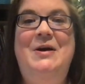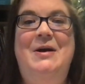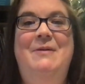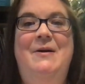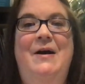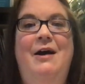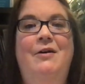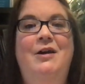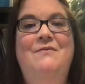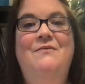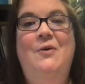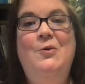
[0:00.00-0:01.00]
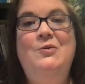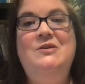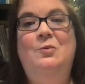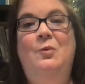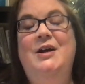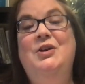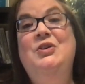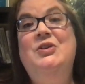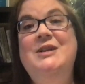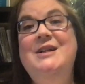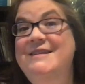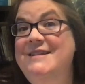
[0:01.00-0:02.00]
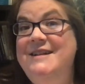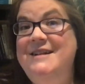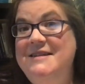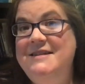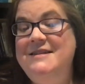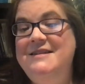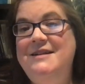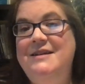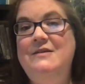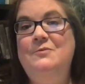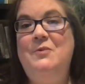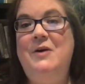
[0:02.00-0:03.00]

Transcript: about how it evokes what could exist as